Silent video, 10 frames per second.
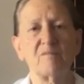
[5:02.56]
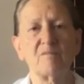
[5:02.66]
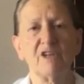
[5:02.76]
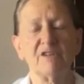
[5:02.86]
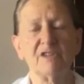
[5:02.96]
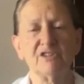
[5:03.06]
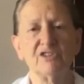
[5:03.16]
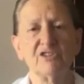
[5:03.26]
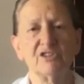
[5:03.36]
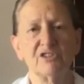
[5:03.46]
this is
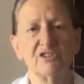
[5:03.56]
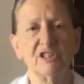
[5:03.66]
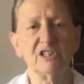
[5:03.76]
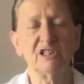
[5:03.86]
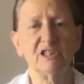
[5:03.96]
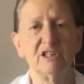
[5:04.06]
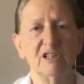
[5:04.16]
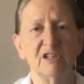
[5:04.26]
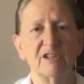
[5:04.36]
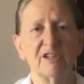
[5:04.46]
a
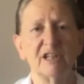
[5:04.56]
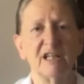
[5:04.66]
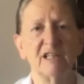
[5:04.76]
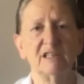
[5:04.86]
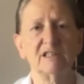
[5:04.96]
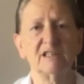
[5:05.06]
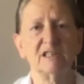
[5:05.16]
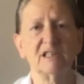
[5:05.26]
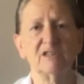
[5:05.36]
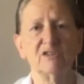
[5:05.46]
city that
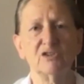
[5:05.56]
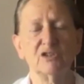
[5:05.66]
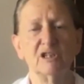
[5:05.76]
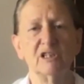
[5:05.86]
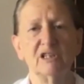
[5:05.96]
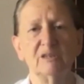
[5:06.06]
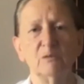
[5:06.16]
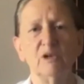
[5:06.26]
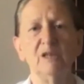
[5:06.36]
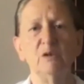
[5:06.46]
is in a
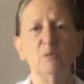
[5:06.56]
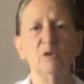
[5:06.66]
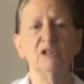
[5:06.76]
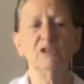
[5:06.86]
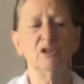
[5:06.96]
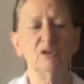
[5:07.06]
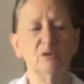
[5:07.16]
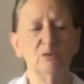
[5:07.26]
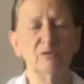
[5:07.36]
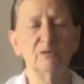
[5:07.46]
way well
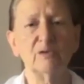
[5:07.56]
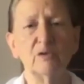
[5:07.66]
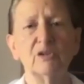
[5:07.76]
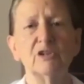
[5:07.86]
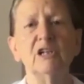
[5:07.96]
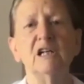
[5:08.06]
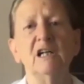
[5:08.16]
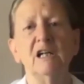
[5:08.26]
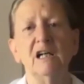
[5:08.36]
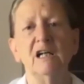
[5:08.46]
known for
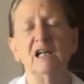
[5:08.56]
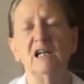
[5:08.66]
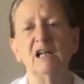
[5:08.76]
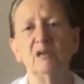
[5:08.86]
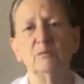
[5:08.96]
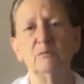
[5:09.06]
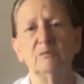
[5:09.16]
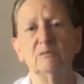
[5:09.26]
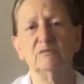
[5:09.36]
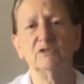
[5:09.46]
how
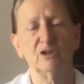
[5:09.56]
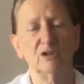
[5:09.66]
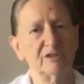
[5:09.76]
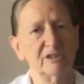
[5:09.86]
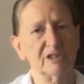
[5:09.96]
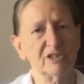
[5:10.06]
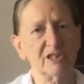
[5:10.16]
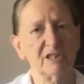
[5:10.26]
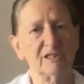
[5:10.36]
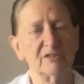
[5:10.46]
tolerant it
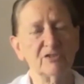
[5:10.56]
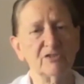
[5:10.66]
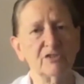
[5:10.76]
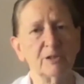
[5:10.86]
is.